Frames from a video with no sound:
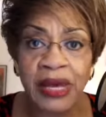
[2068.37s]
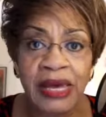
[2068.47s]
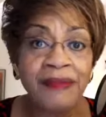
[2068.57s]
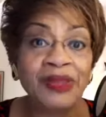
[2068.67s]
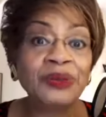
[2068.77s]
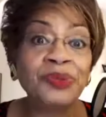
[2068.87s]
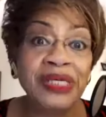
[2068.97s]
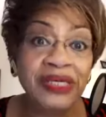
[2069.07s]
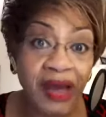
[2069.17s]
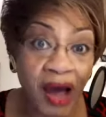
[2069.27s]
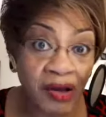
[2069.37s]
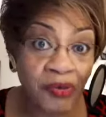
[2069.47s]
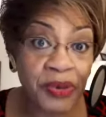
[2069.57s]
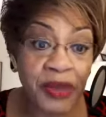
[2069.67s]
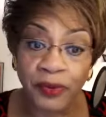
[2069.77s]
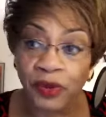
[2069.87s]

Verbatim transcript: I mean, those were young people.